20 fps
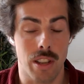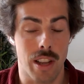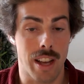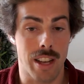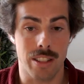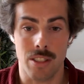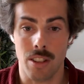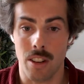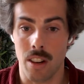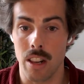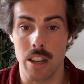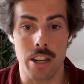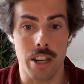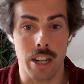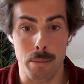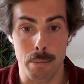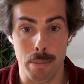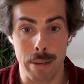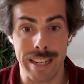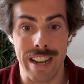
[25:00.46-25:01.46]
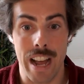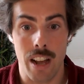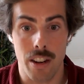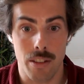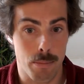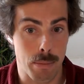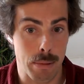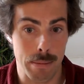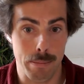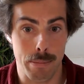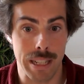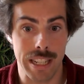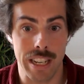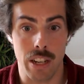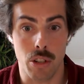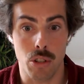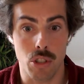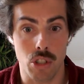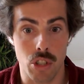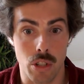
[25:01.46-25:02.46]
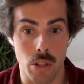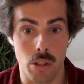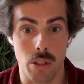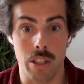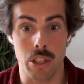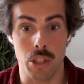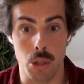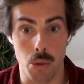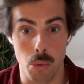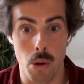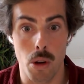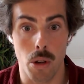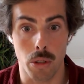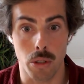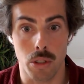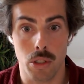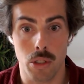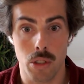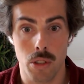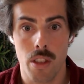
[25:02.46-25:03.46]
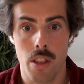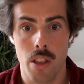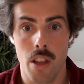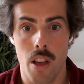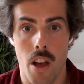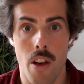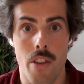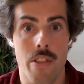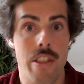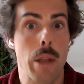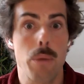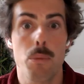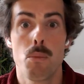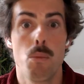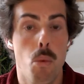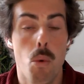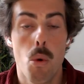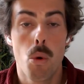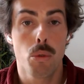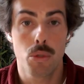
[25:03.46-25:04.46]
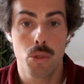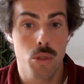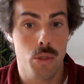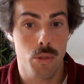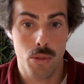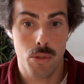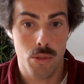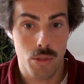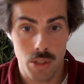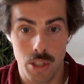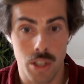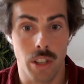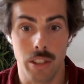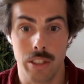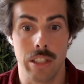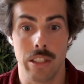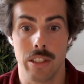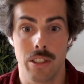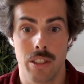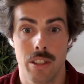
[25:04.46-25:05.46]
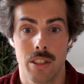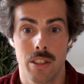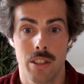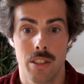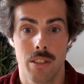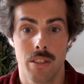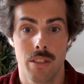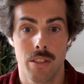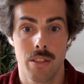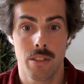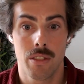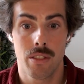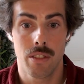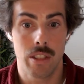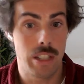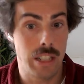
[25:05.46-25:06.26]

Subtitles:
as clear and pedagogical as you want. That won't cut it. It